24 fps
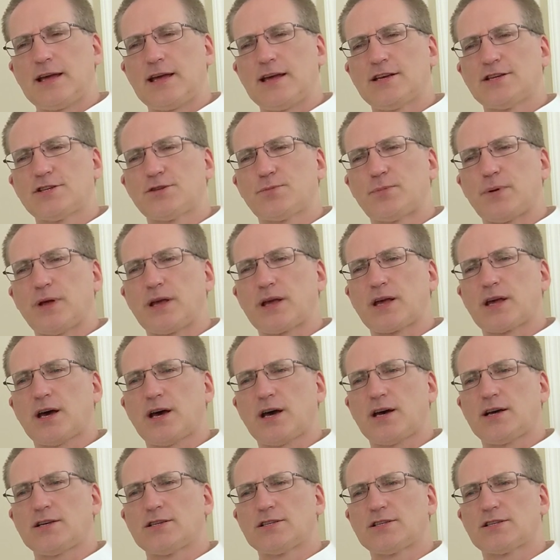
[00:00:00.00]
is
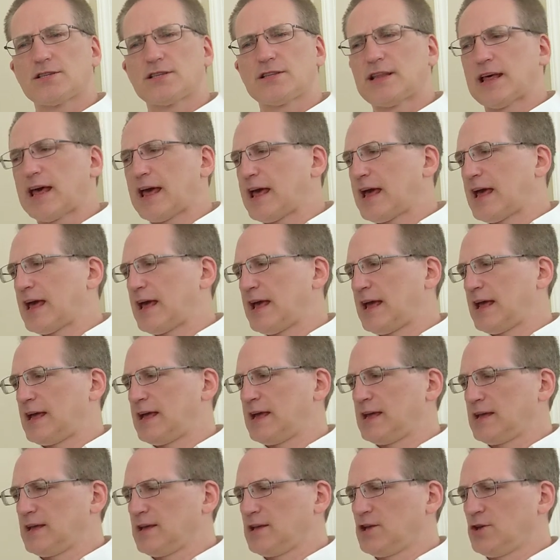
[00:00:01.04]
because
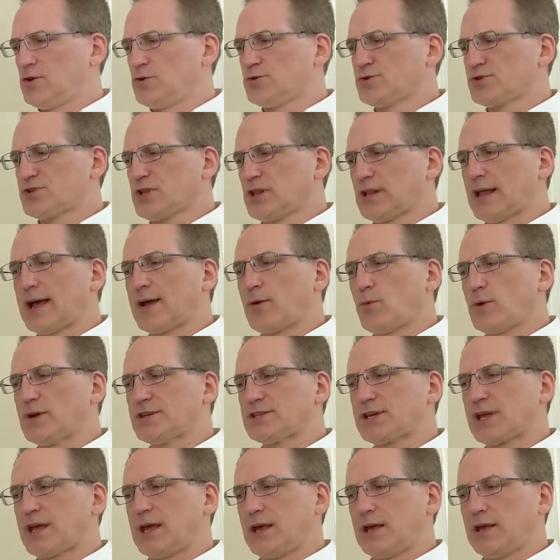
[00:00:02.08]
they used light
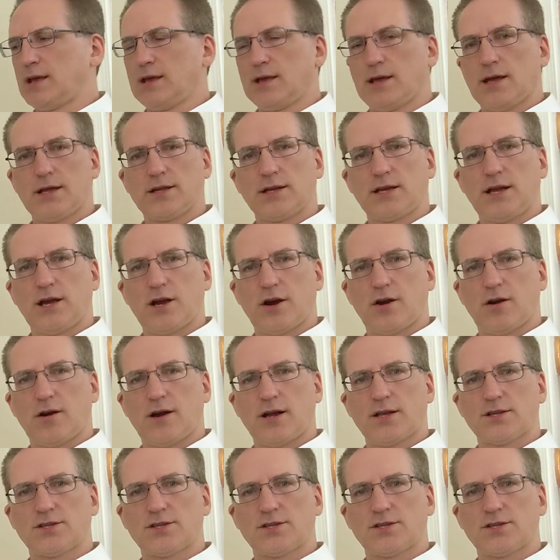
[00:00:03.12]
whiskey in here.